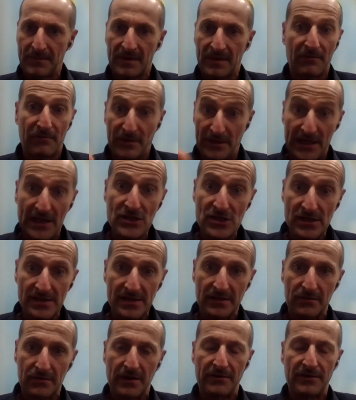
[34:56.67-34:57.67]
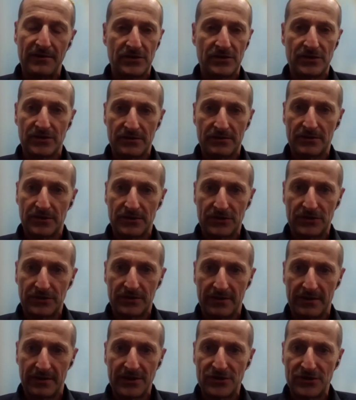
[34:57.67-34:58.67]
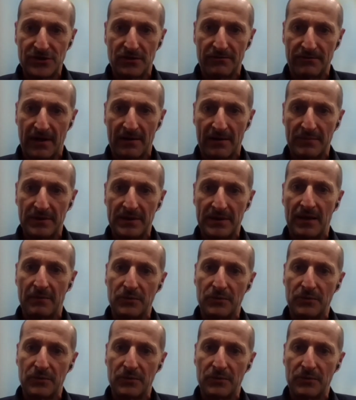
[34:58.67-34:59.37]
the financial situation of company.